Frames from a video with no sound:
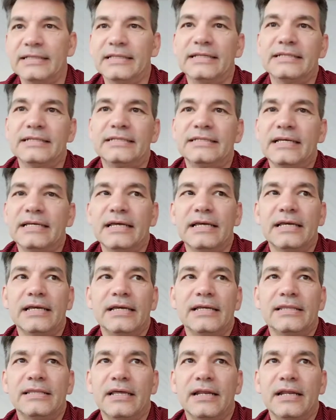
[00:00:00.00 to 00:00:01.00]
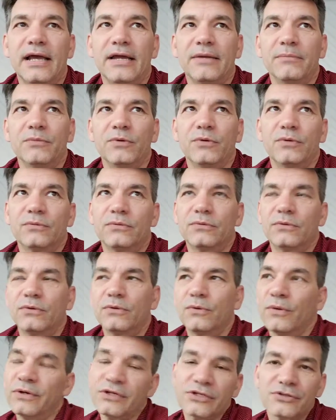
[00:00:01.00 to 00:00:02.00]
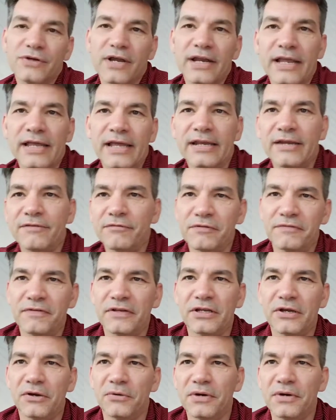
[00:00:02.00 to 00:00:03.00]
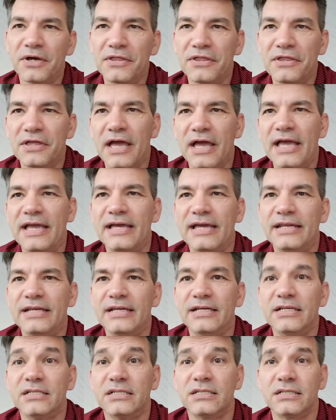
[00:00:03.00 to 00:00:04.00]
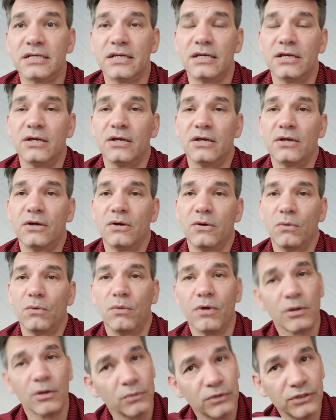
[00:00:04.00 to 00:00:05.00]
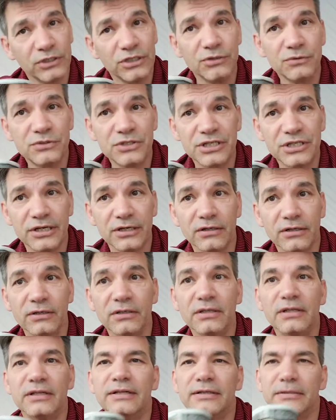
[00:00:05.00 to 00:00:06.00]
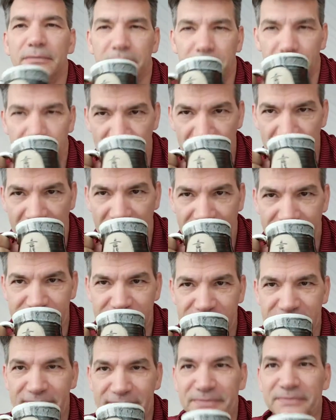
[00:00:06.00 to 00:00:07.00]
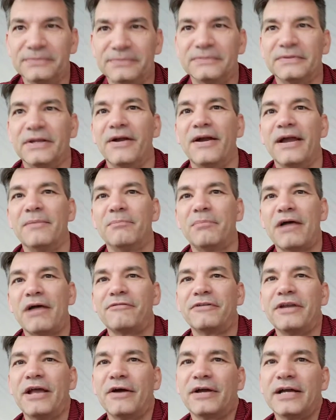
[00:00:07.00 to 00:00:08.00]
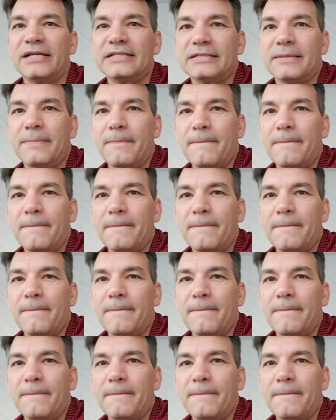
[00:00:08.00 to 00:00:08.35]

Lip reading: It's that I'm going to try to end every video with. It is, where will you chill next? All right, bye for now, guys.